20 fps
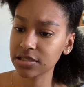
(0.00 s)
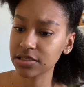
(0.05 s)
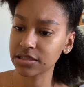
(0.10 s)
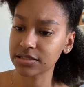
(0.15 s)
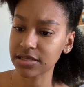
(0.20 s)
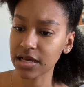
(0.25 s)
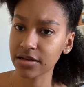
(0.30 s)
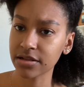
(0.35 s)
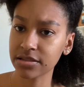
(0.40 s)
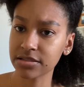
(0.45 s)
It's
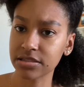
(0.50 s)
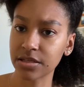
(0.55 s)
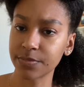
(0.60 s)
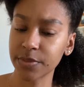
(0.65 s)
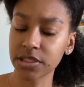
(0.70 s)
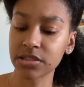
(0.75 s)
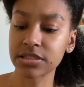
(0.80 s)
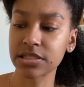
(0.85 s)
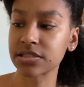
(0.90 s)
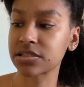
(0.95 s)
kind of the same
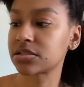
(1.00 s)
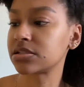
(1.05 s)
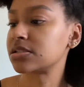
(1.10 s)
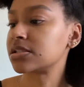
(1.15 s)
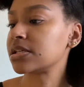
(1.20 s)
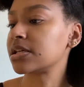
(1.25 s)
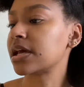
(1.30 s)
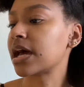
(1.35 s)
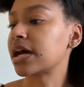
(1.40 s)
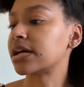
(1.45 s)

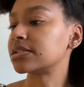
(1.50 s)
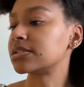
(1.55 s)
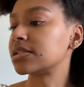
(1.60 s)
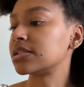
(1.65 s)
consistency as